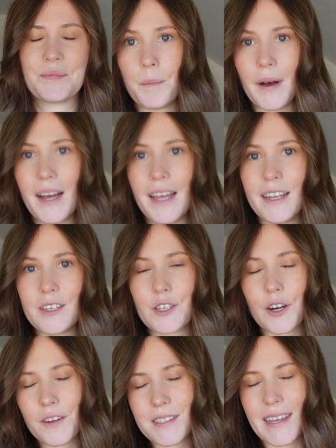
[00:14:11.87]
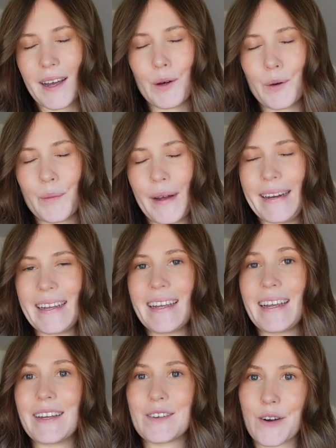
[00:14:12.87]
But turns out when
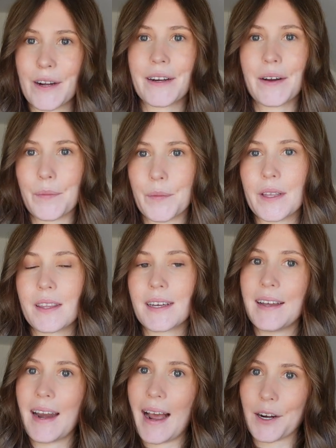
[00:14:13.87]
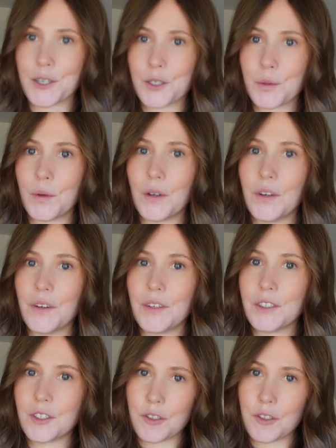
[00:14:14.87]
he tried it on with an actual